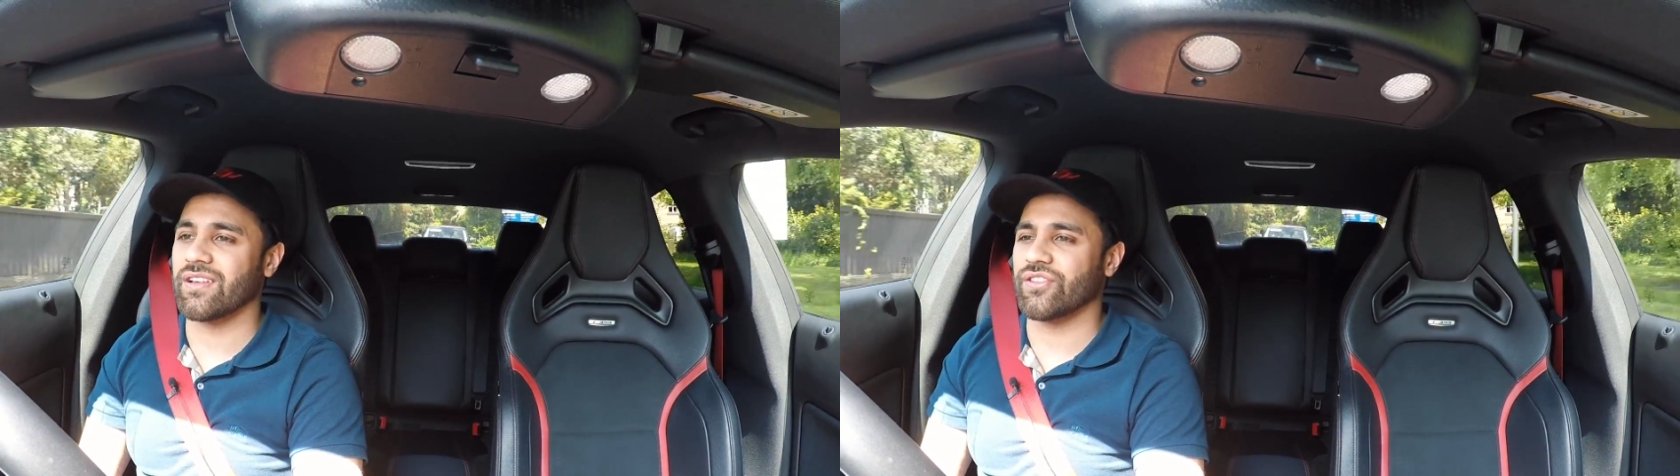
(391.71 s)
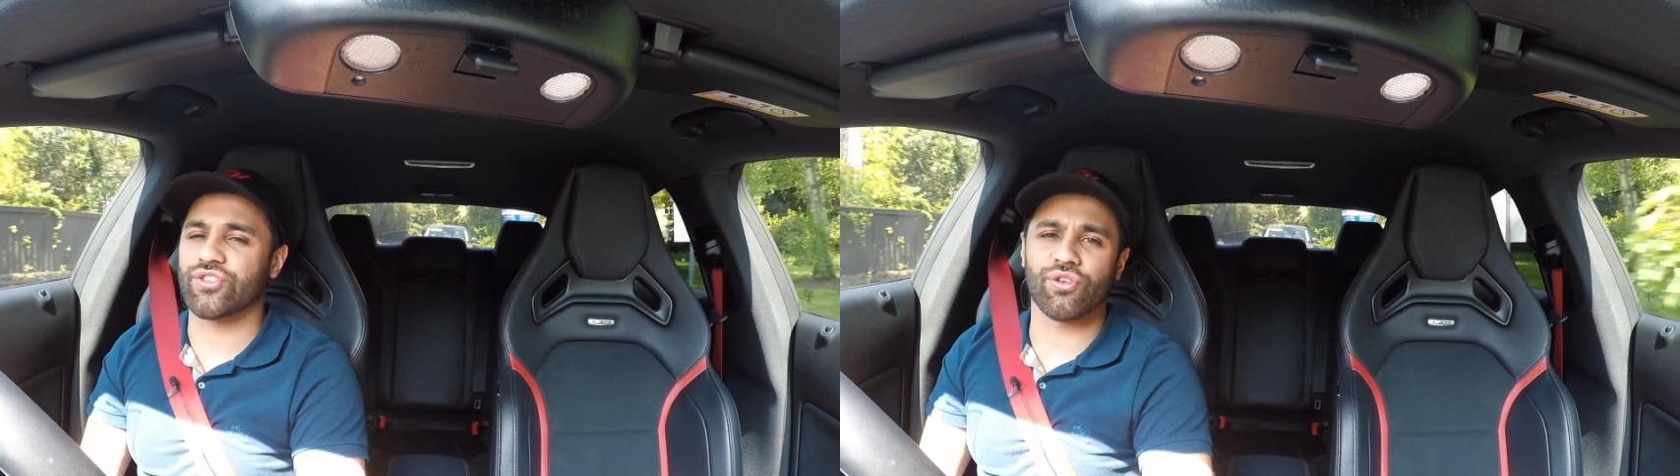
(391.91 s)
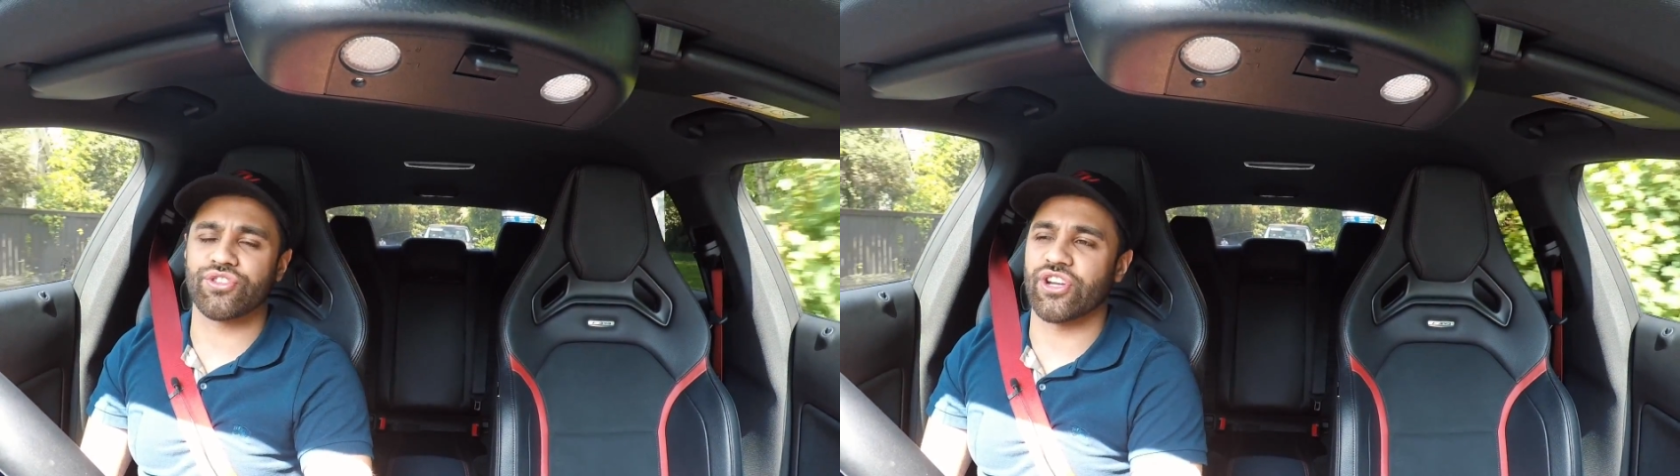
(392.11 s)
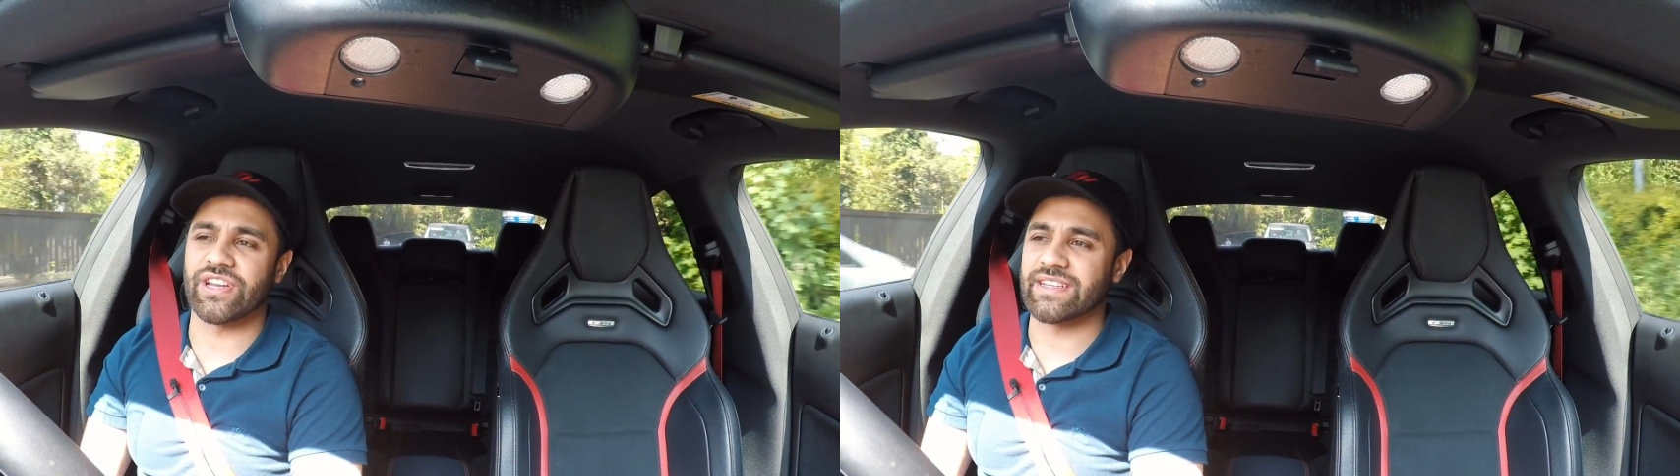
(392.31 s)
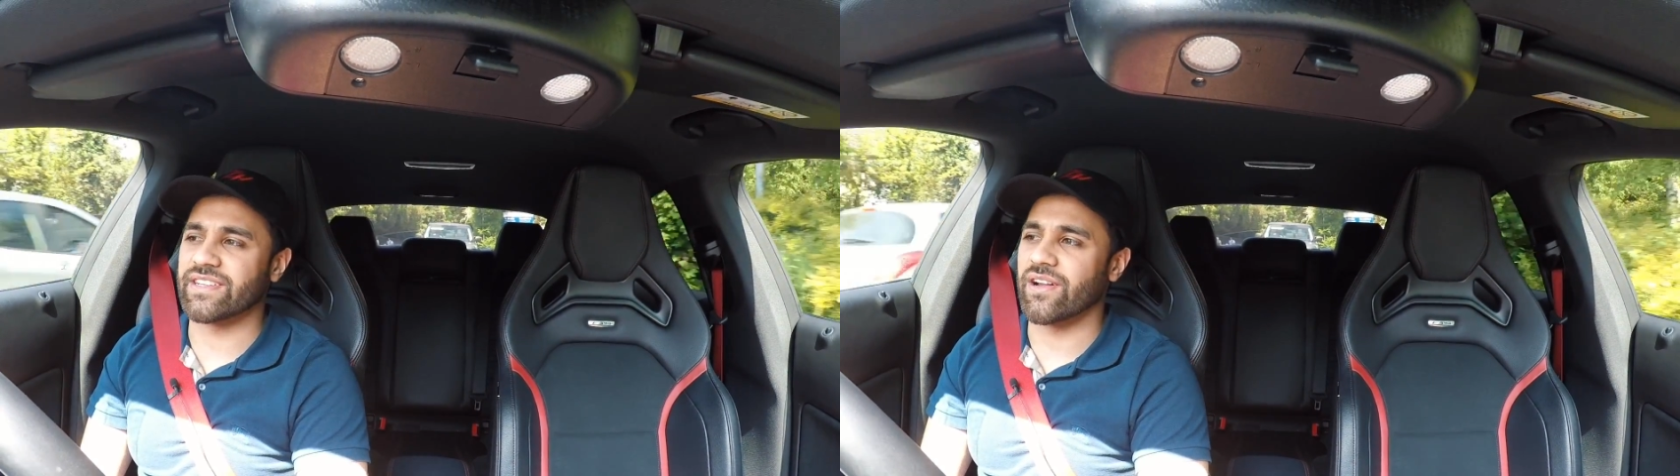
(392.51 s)
short
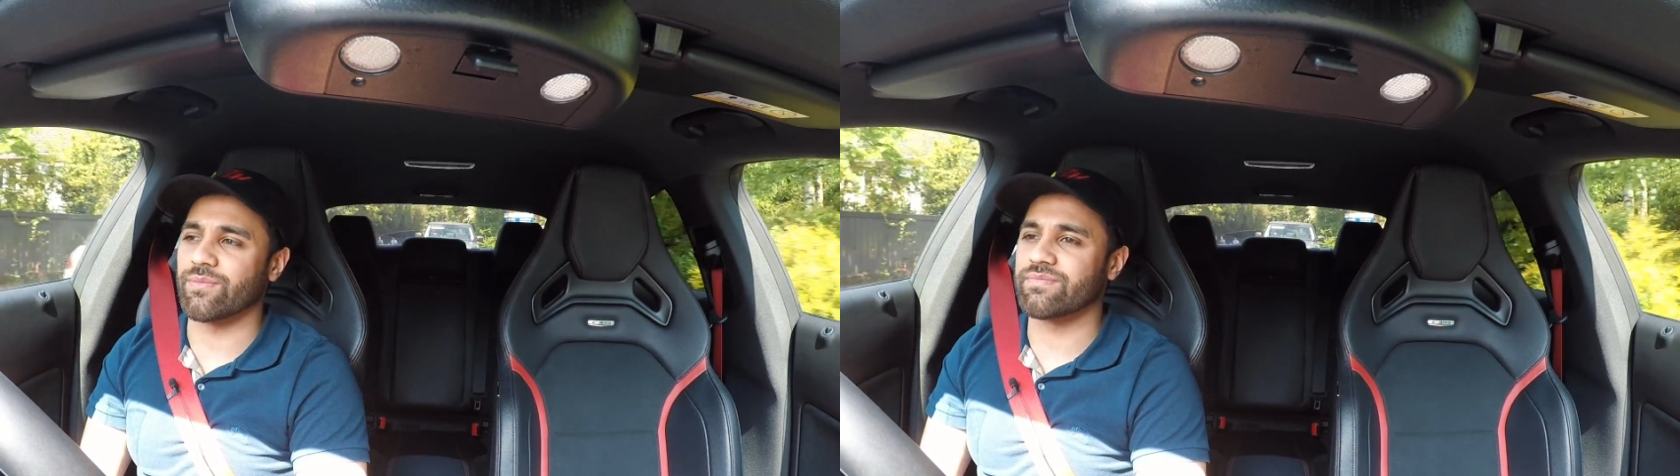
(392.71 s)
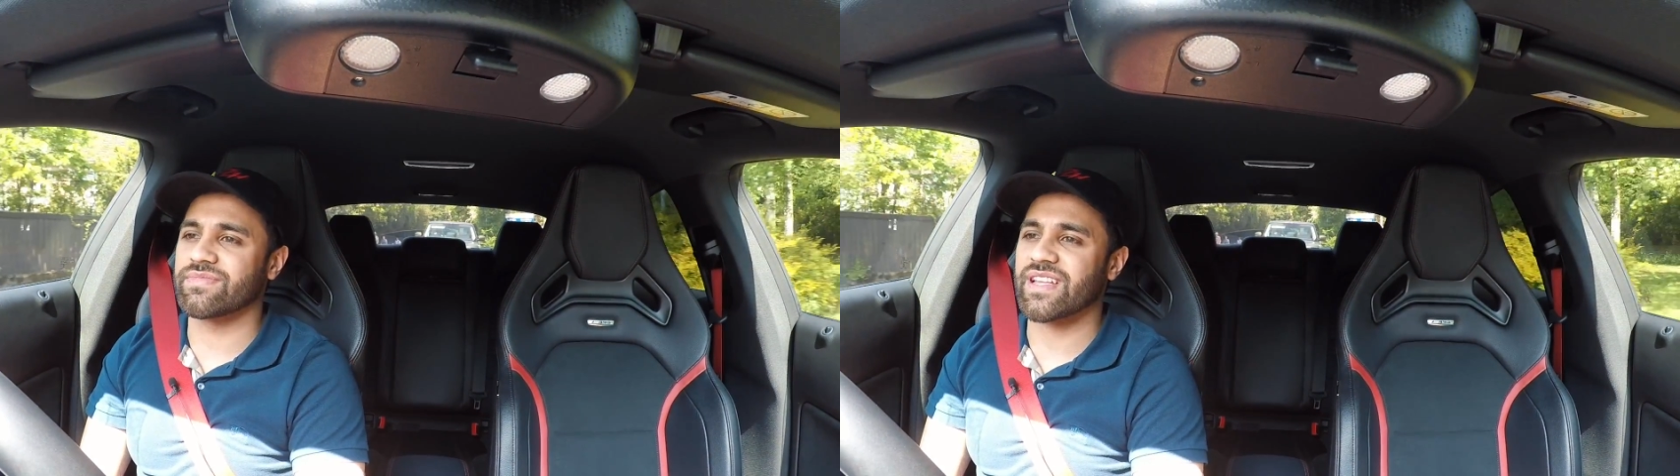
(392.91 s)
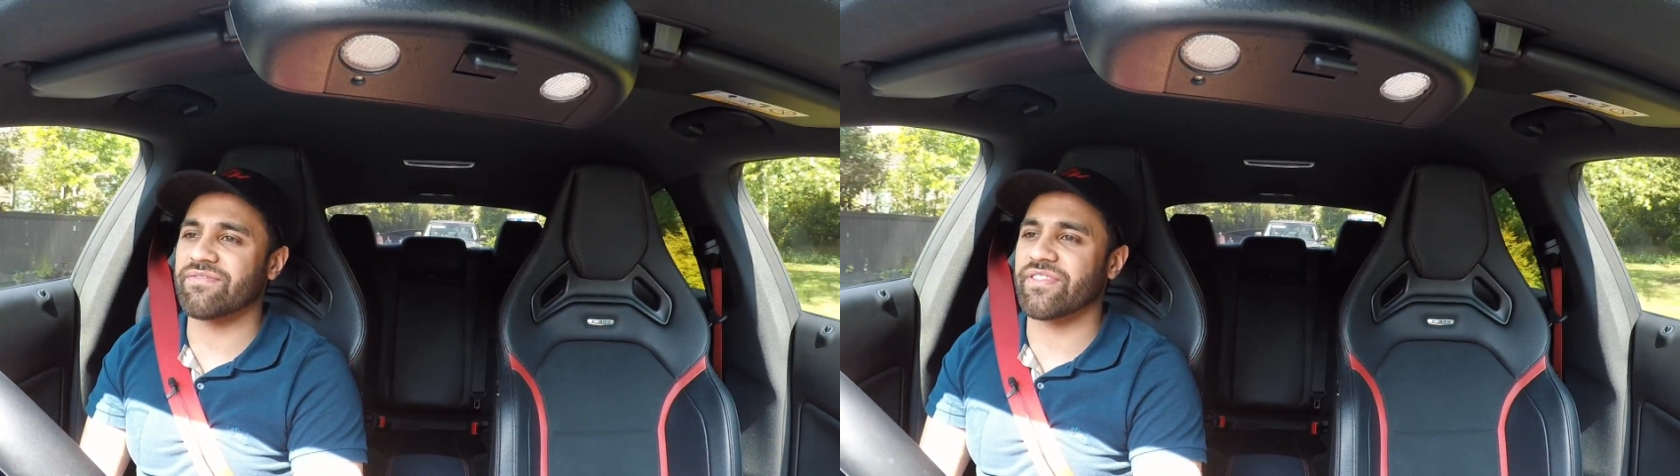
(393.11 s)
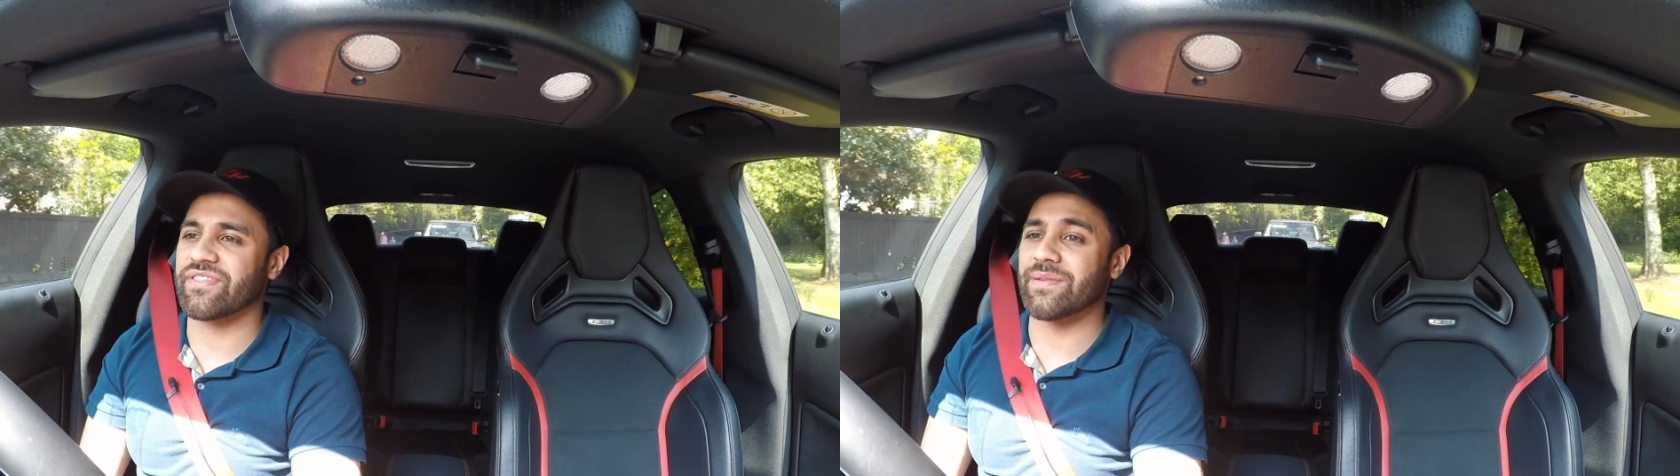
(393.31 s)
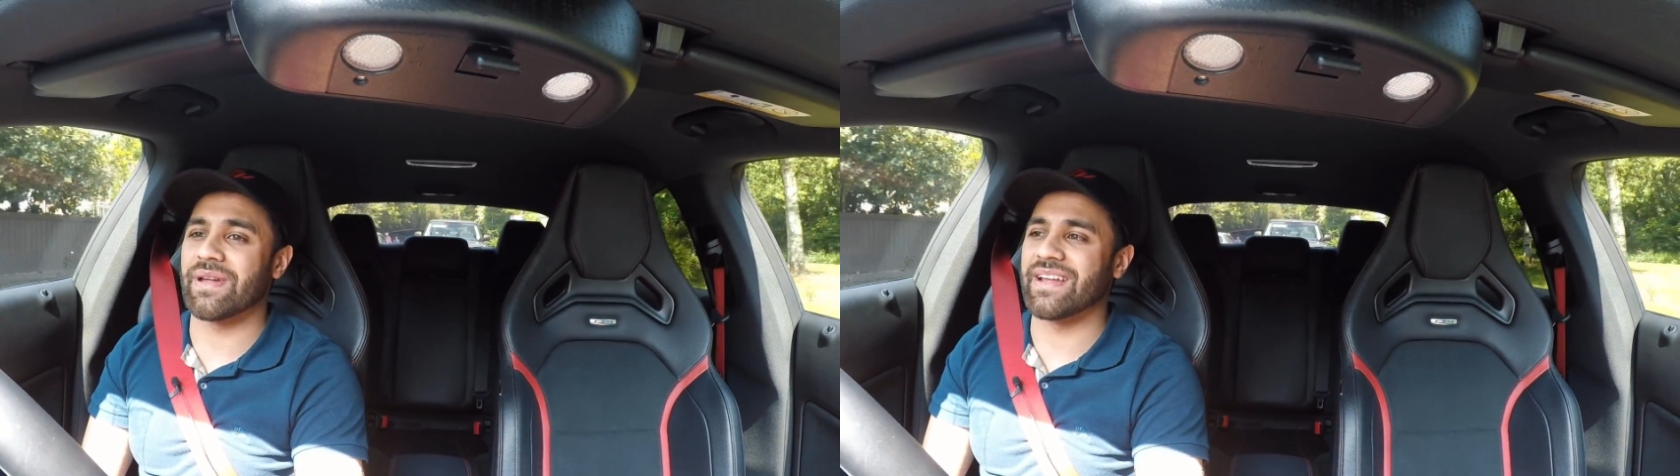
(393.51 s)
journeys, you know,
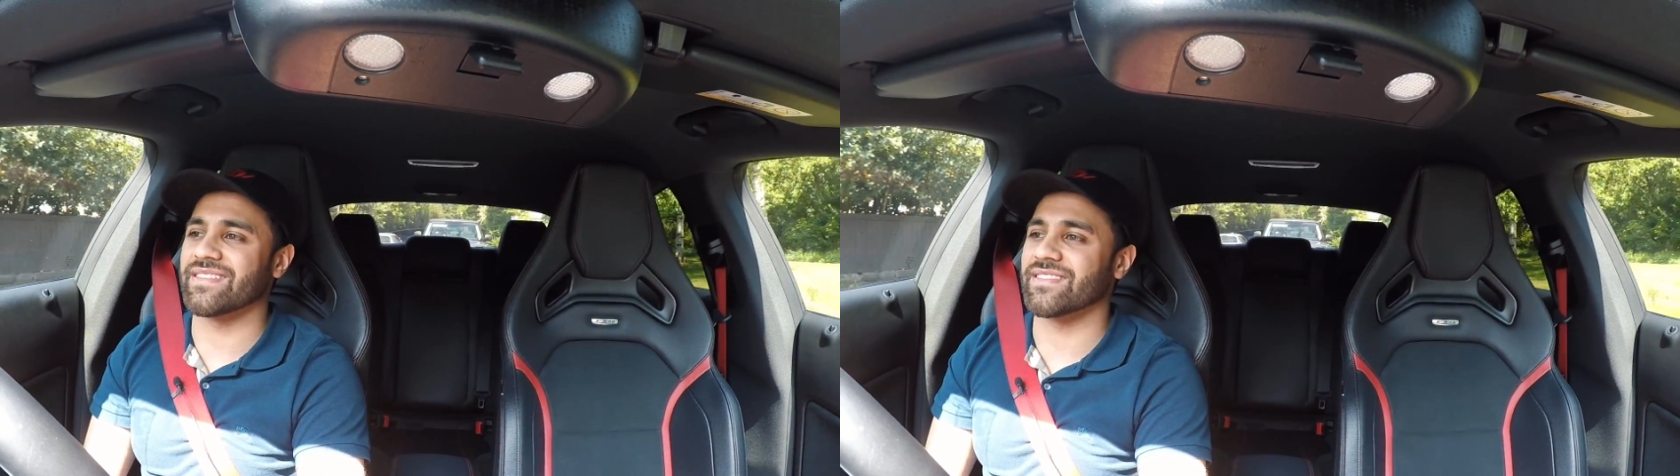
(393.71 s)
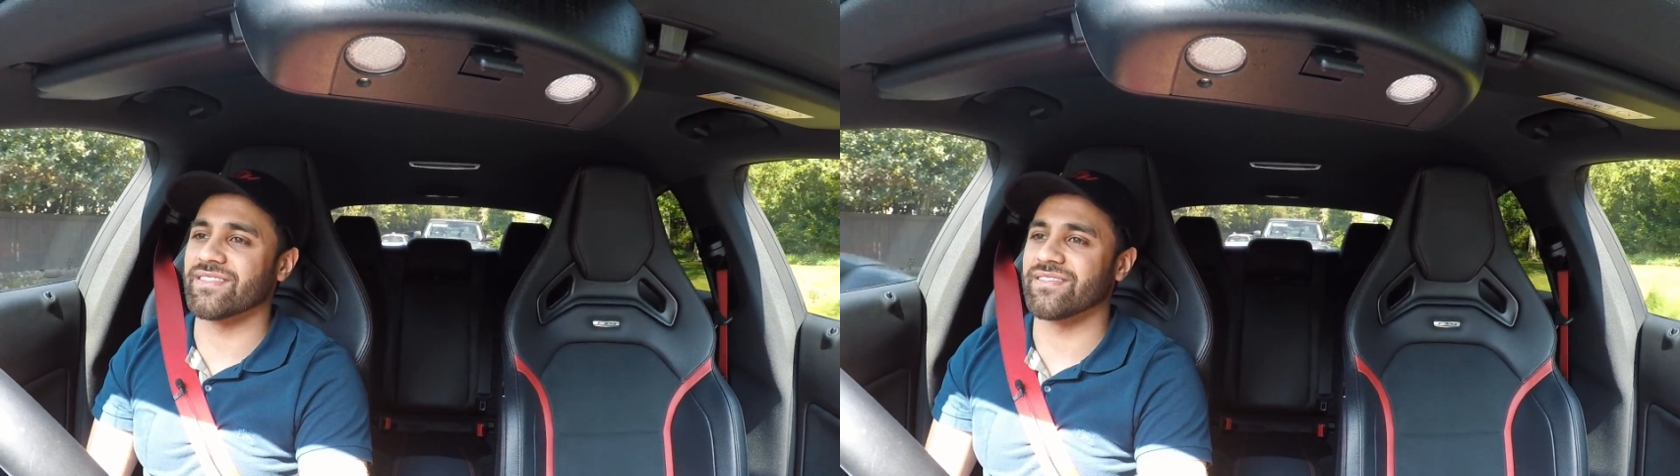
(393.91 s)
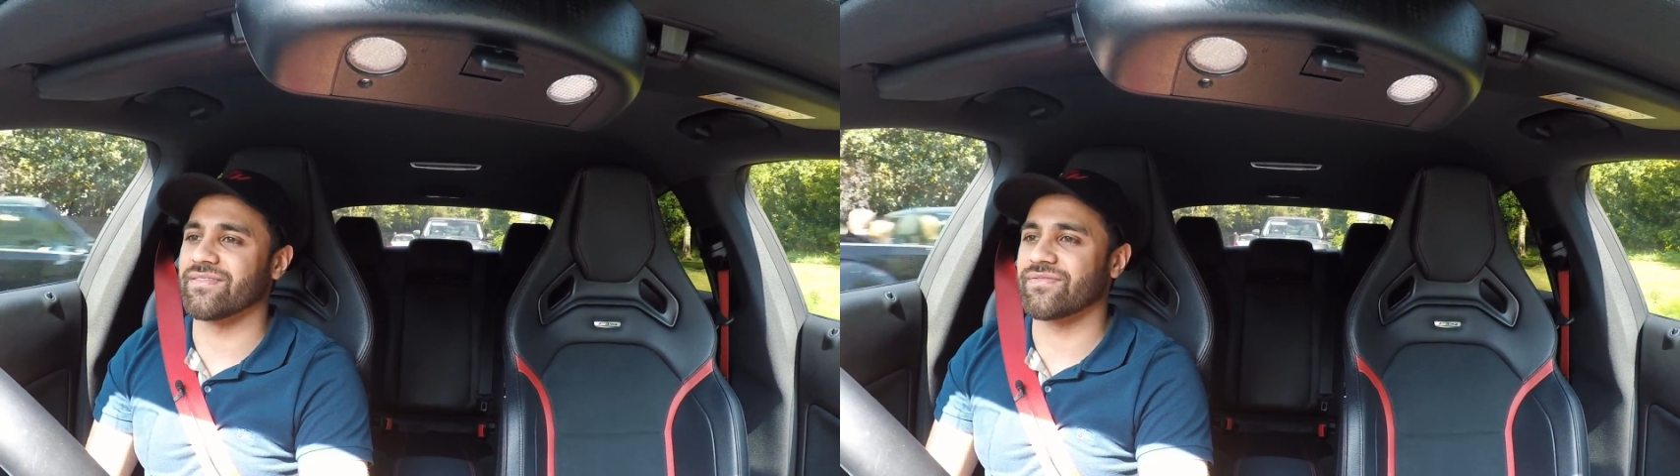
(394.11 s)
10-15 minutes, and